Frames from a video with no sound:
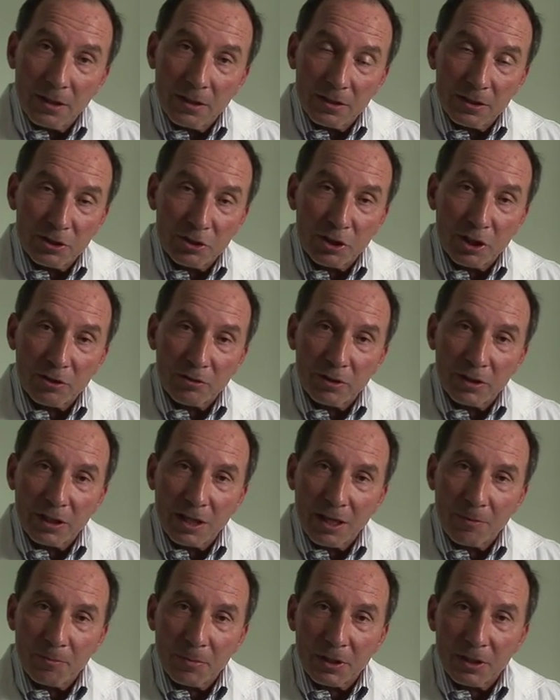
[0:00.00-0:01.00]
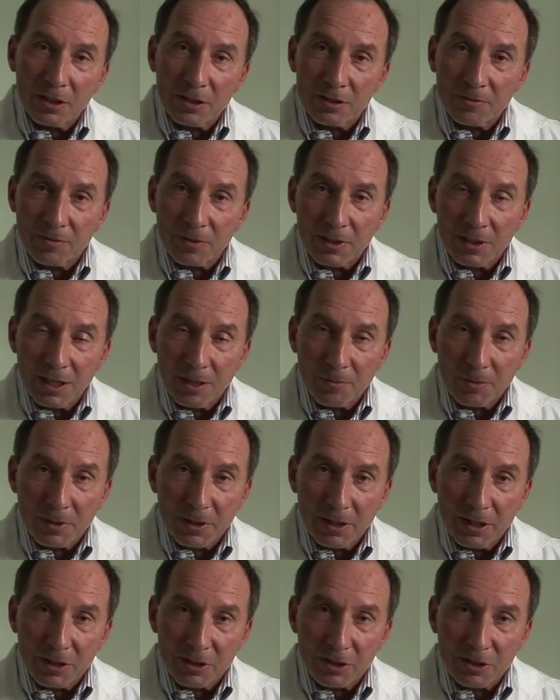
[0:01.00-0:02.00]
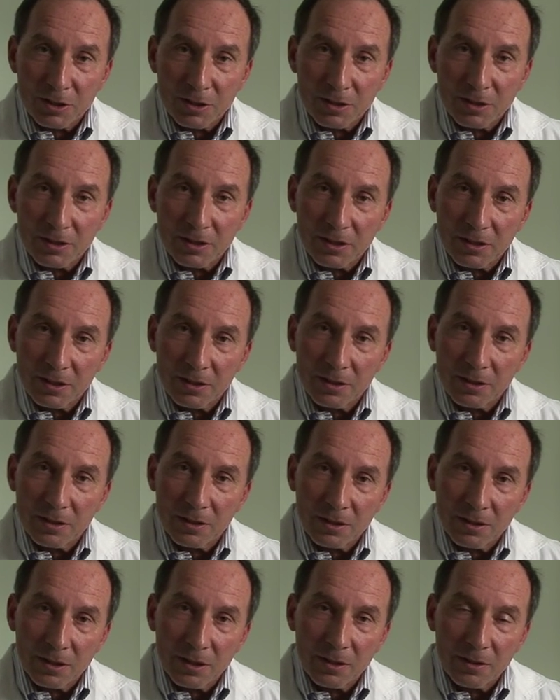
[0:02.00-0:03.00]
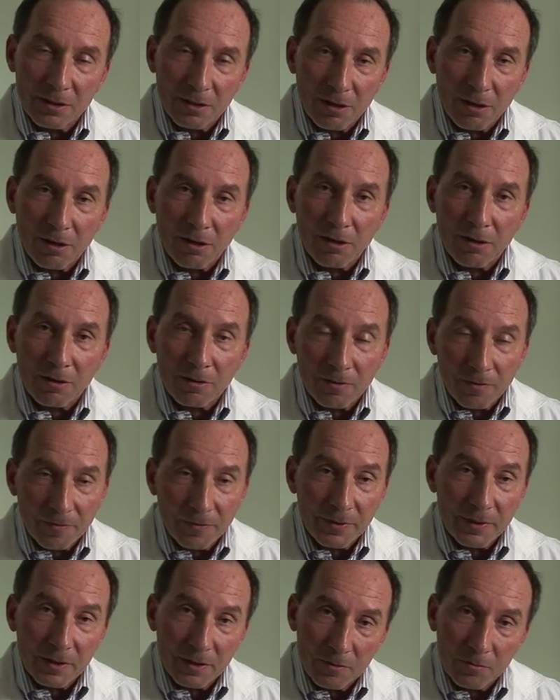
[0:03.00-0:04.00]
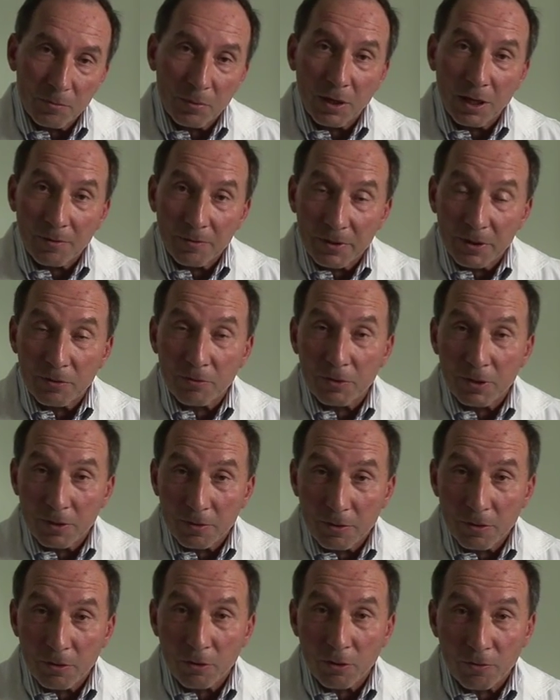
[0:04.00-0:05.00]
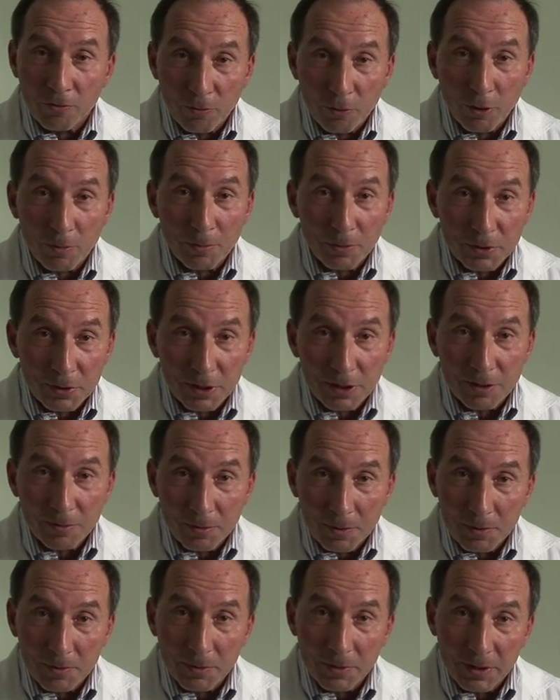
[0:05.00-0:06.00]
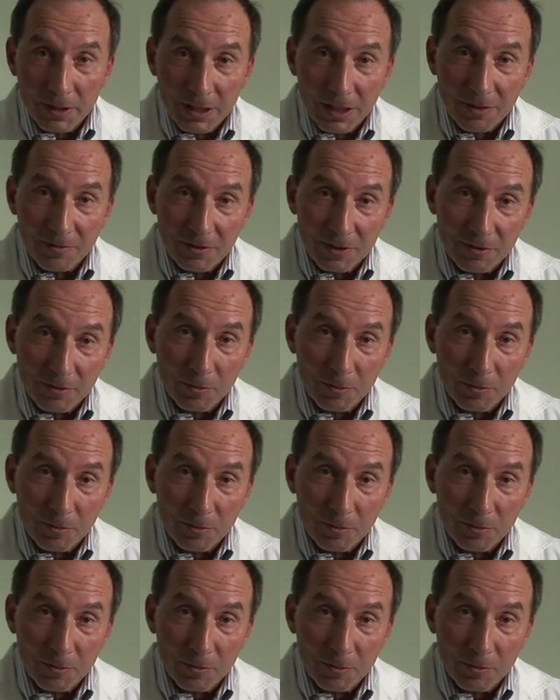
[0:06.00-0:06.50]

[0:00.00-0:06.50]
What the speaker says: It's generally not because of a complication, and there are probably 3 or 4% of people that have knee